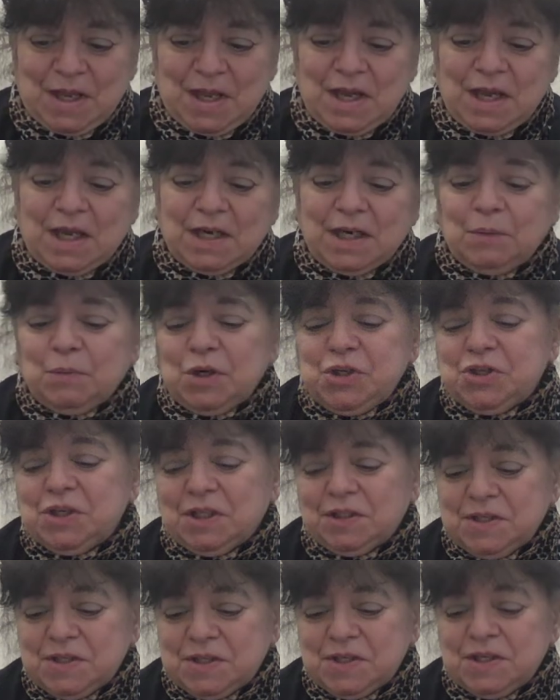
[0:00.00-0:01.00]
And I want you
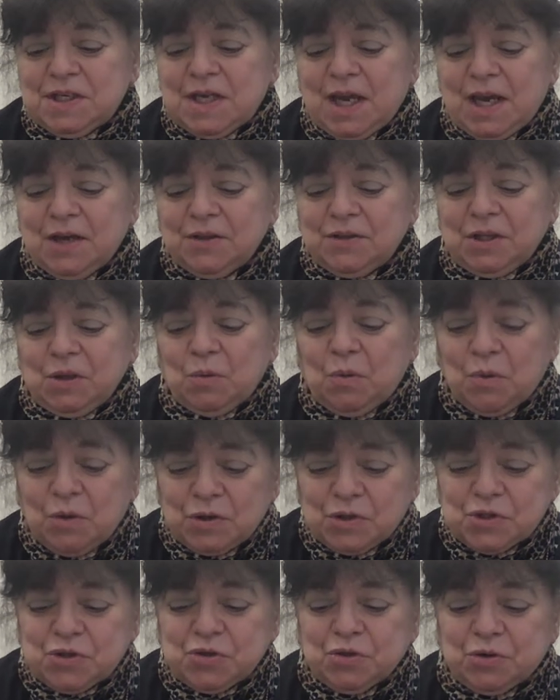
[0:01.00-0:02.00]
to listen to how the
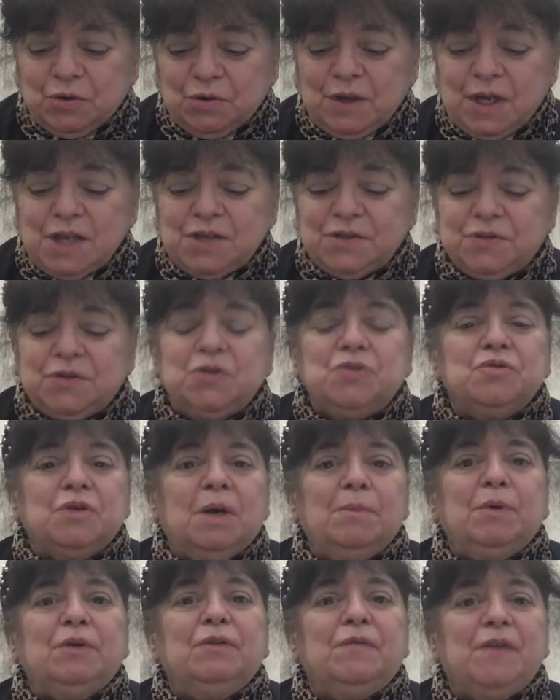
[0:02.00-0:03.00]
orchestra creates the
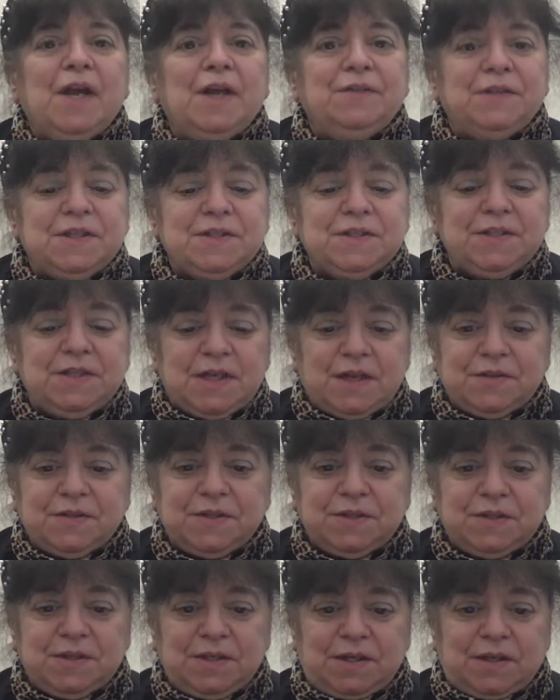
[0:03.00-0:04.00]
drama around this death
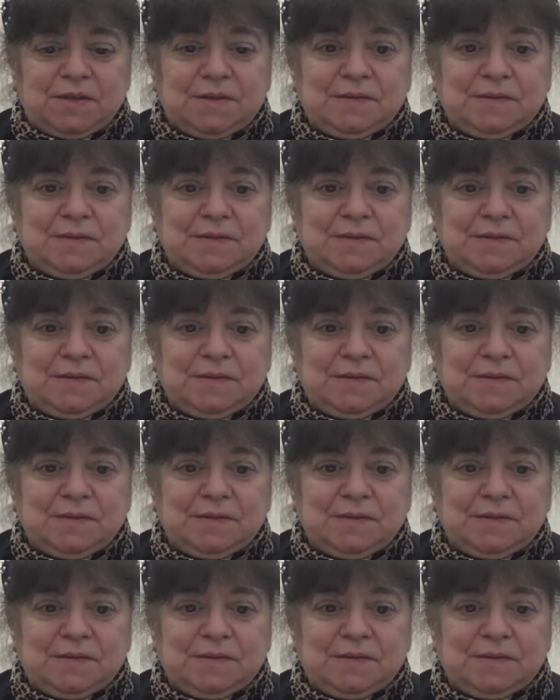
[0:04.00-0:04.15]
scene.